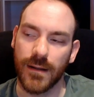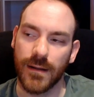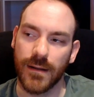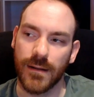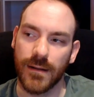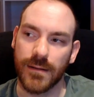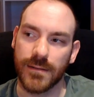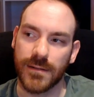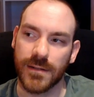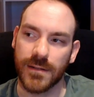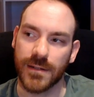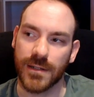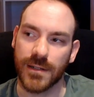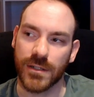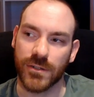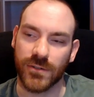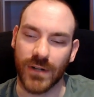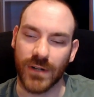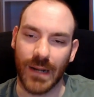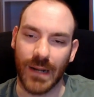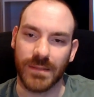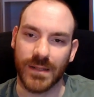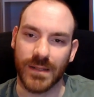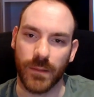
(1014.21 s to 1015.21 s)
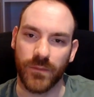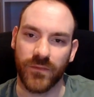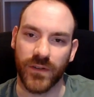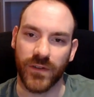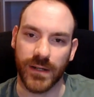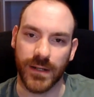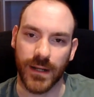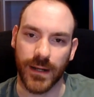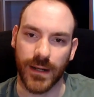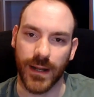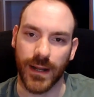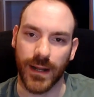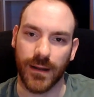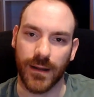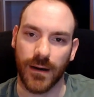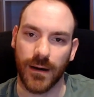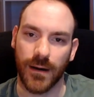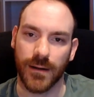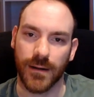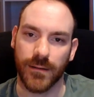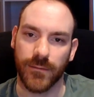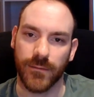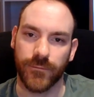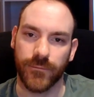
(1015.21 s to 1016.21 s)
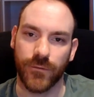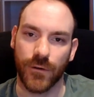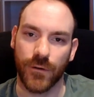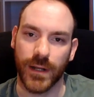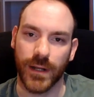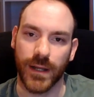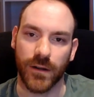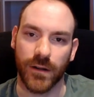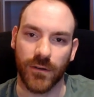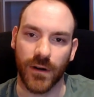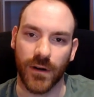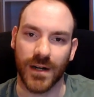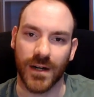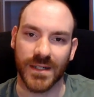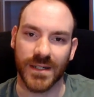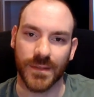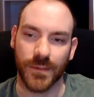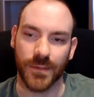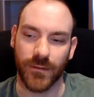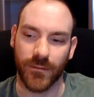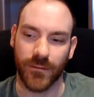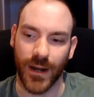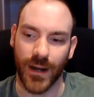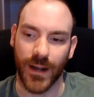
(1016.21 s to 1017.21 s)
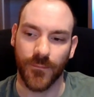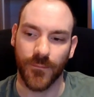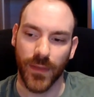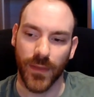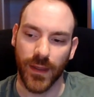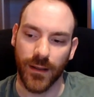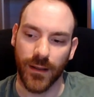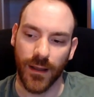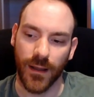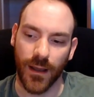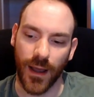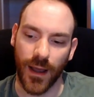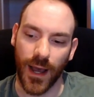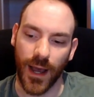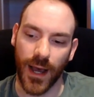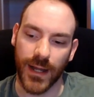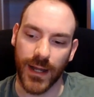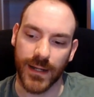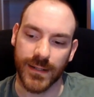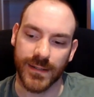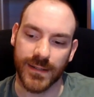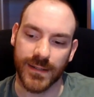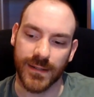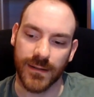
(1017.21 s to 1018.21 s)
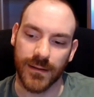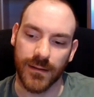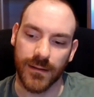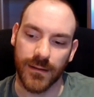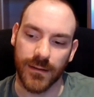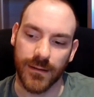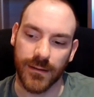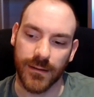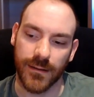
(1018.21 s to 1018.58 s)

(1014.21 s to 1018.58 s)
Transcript: to describe something that they can't fully grasp, right? And the